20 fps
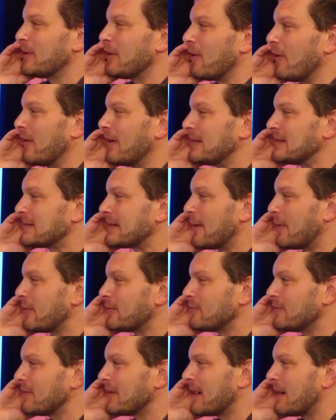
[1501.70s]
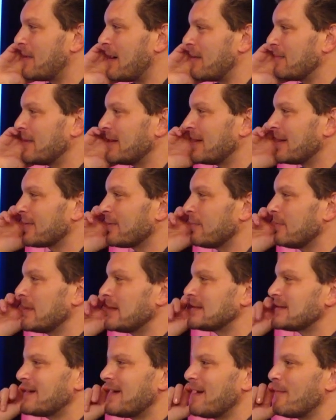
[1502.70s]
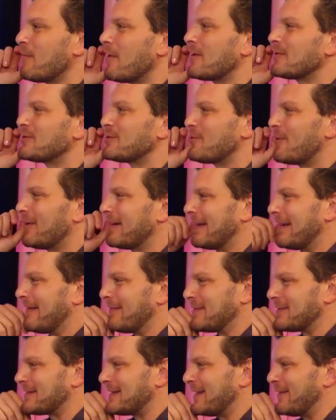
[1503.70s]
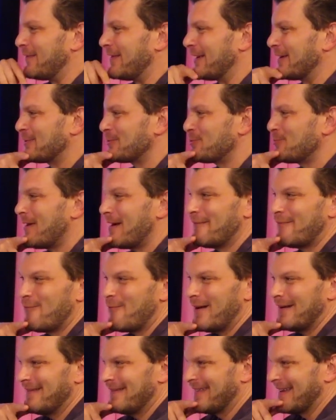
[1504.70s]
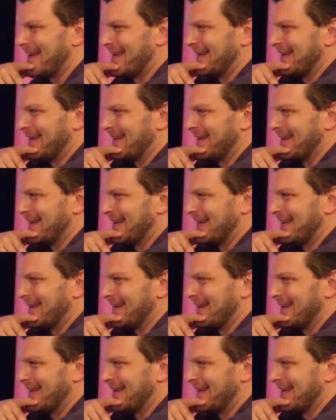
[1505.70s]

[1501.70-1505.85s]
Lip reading: Curry's character to come out and be like, the reason I brought you all here this evening is you have one thing